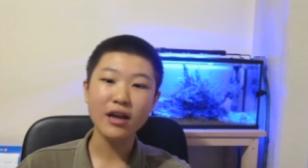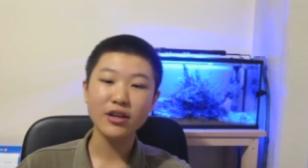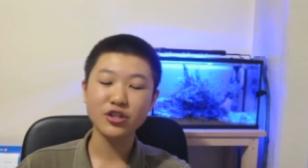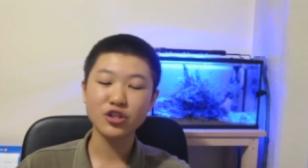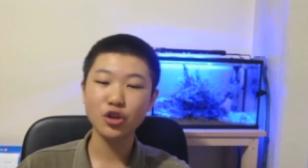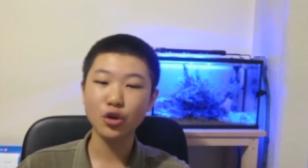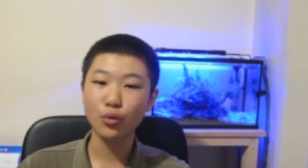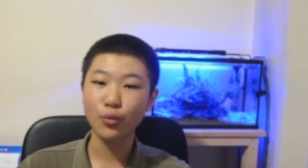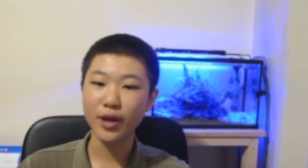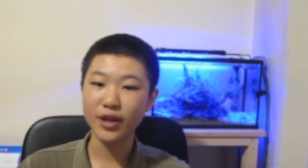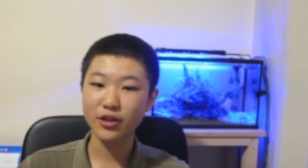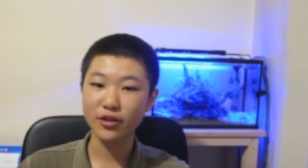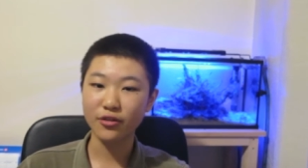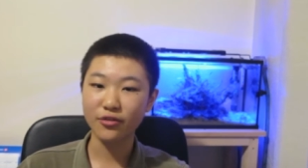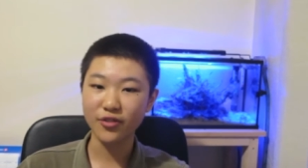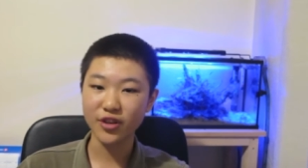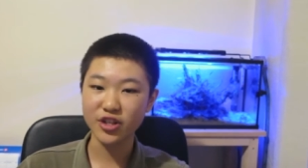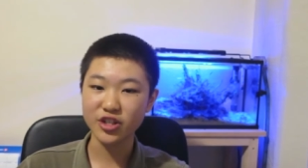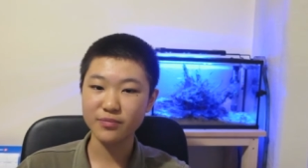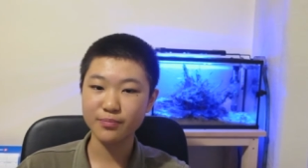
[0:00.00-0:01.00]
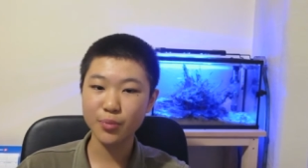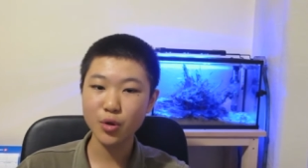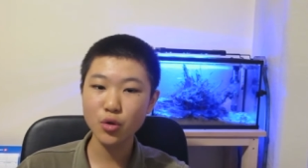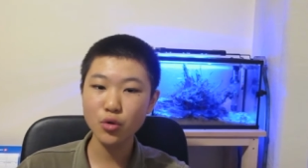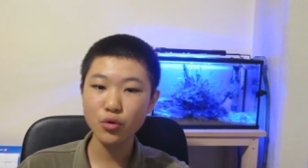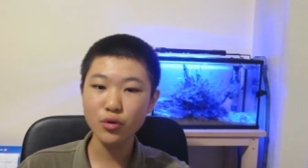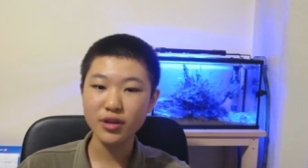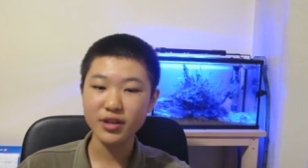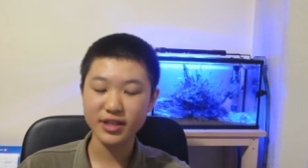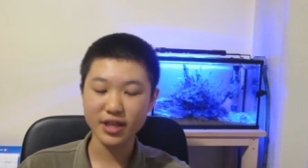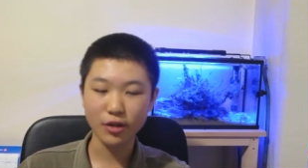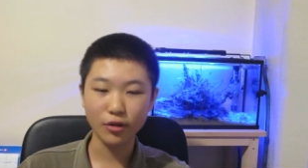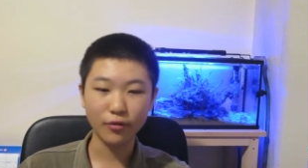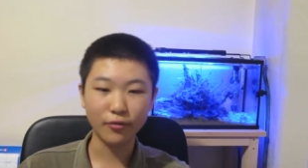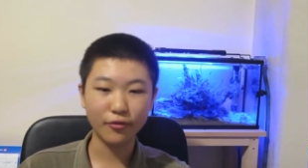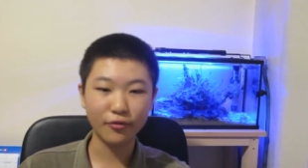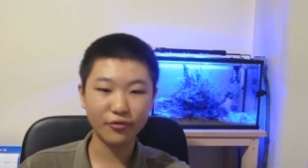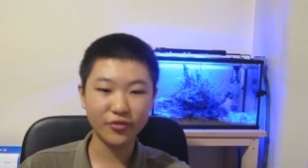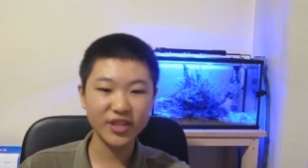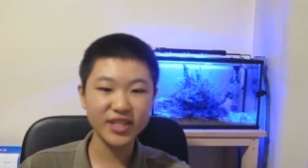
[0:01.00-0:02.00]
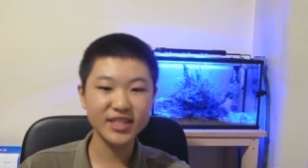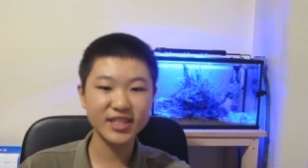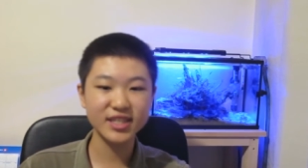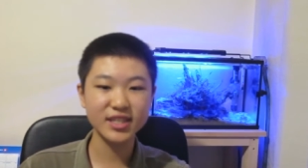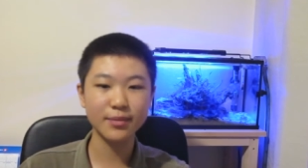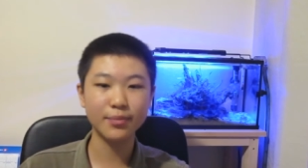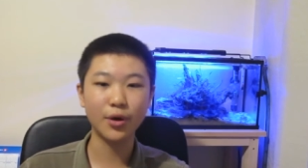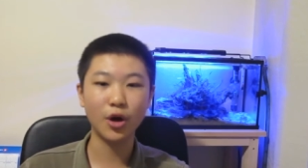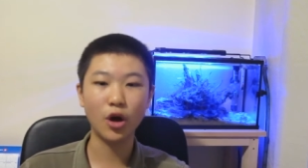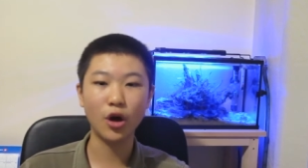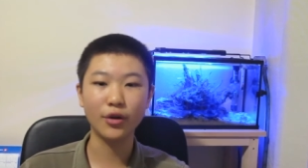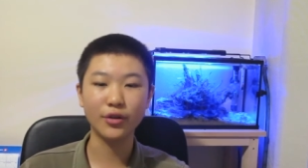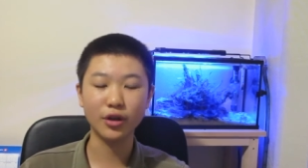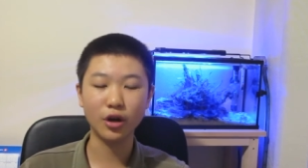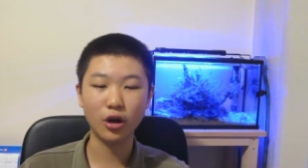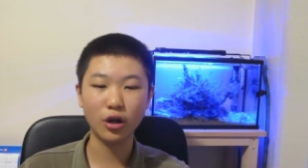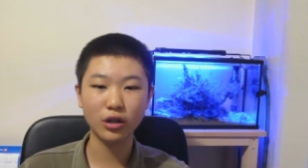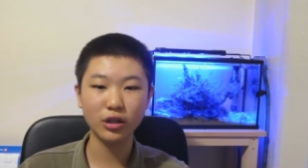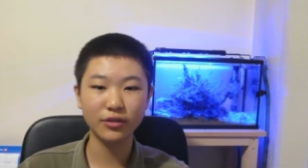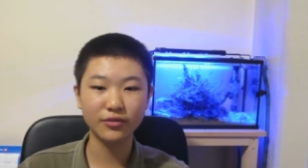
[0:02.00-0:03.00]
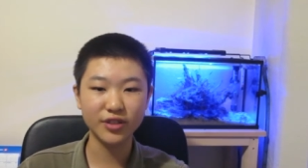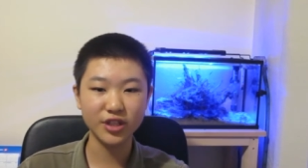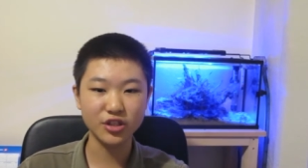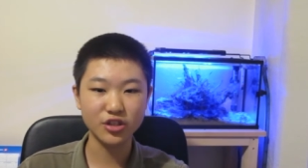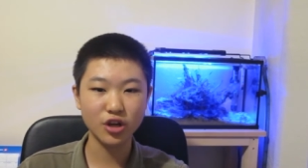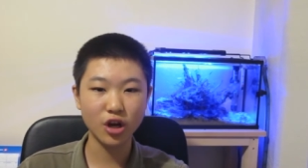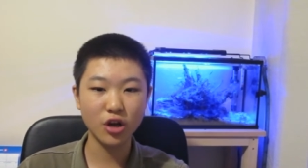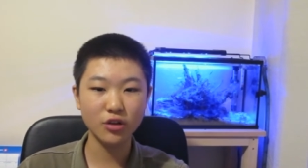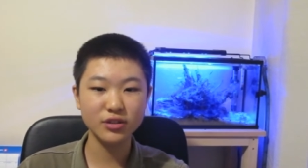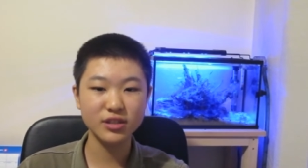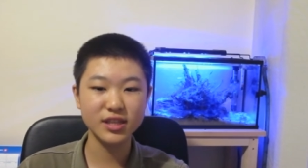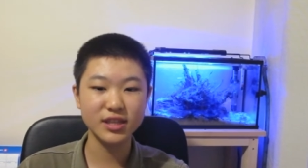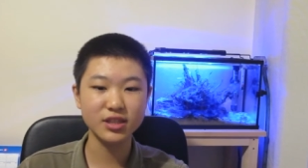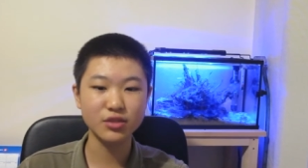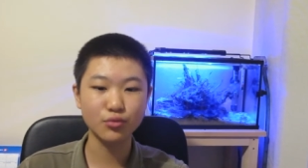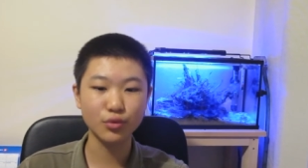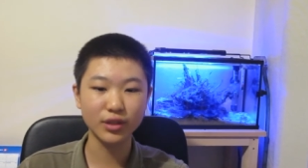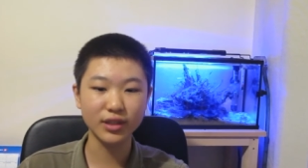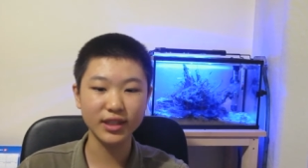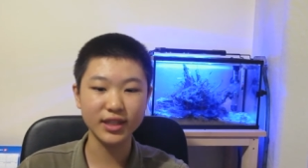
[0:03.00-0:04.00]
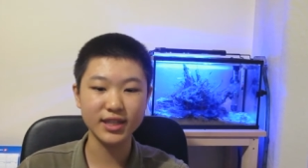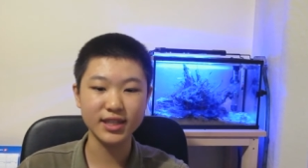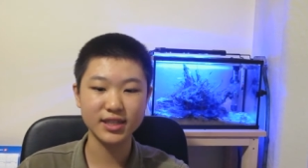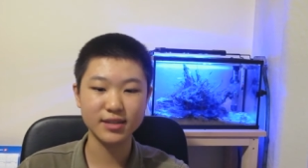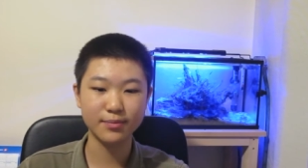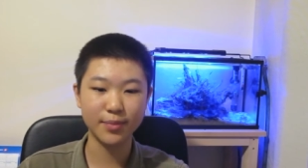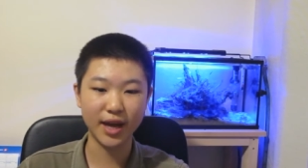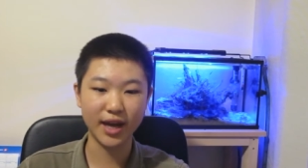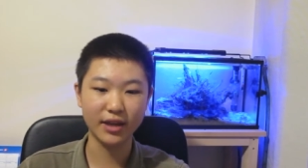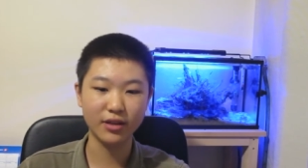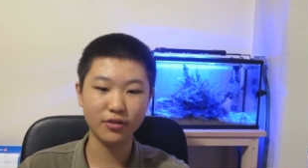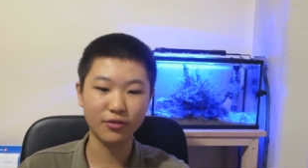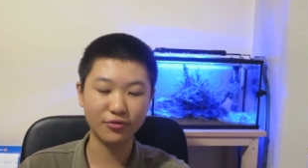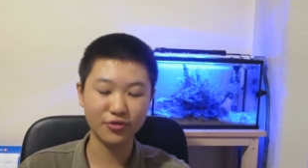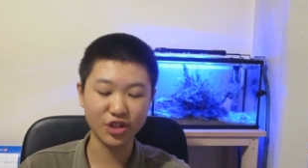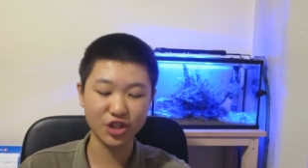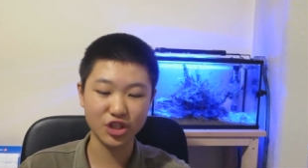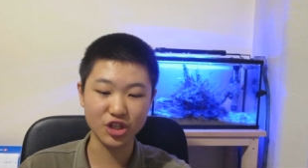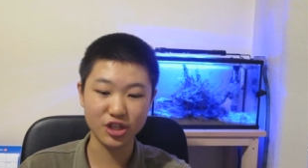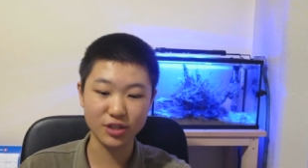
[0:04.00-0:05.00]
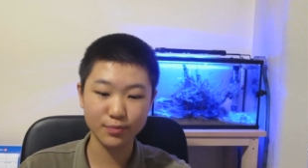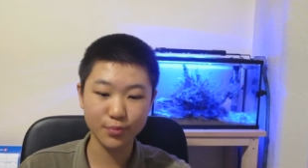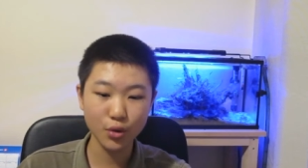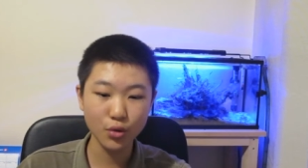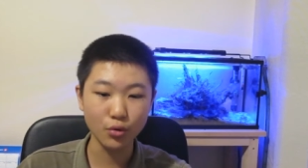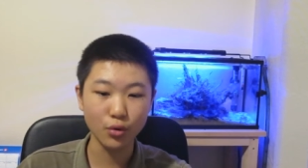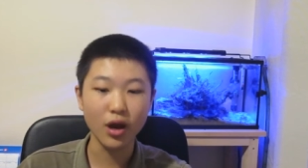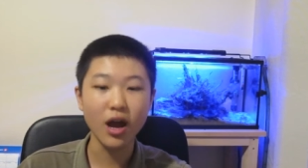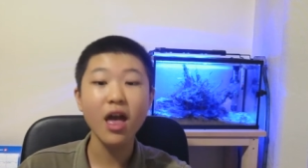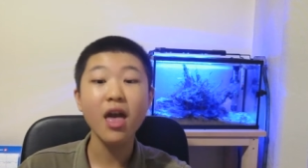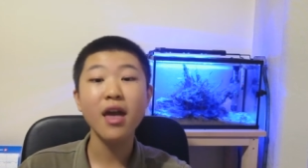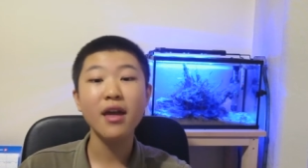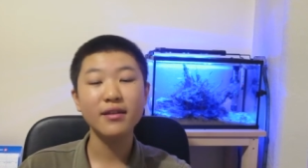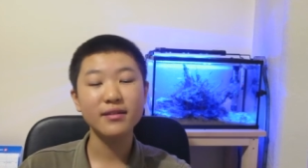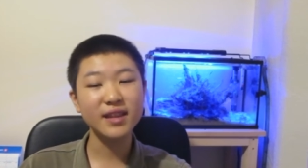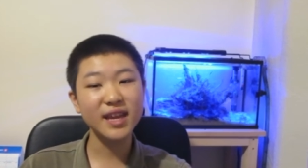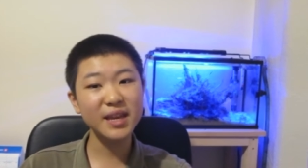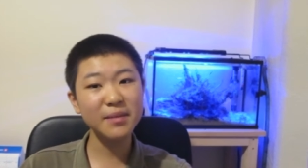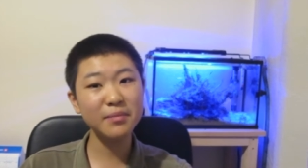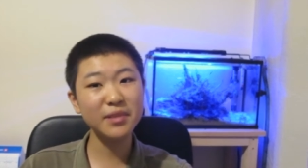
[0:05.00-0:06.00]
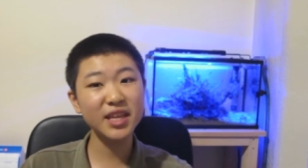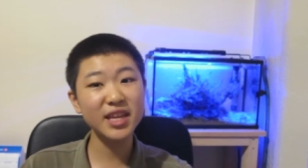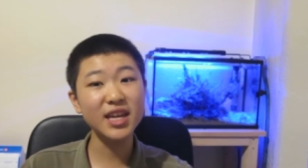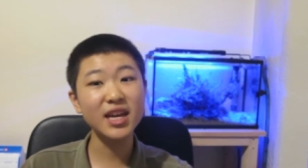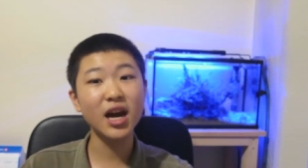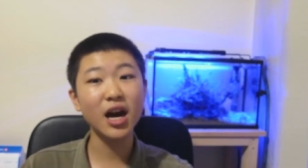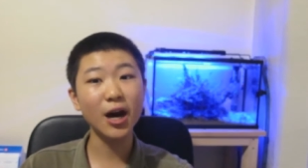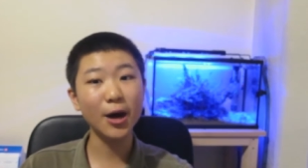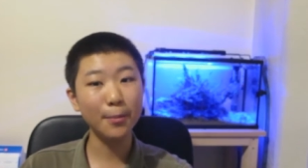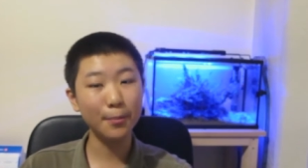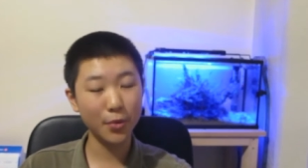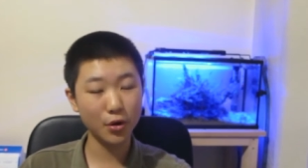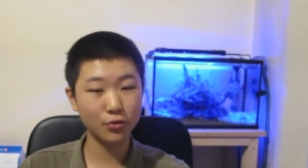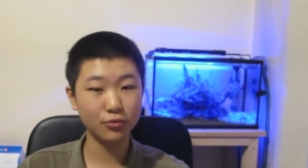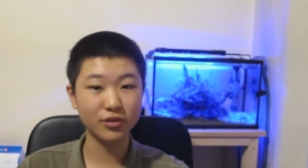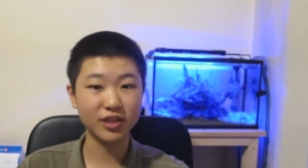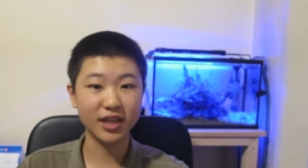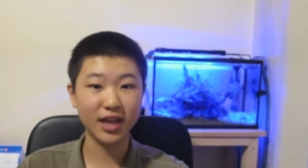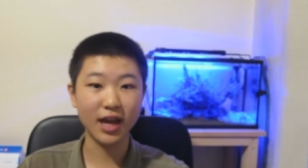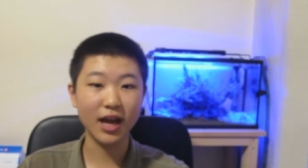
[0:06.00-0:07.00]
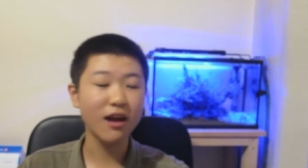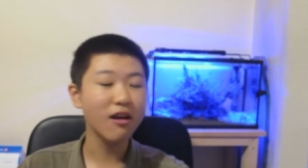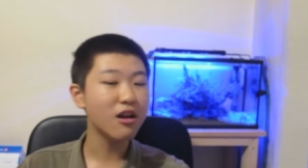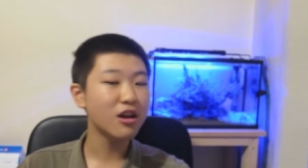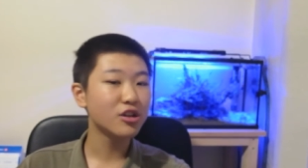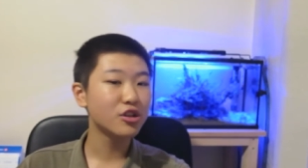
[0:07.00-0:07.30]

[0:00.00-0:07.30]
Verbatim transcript: So when your fish poo, they will feast upon all of the toxins released by your fish's poo, namely ammonia.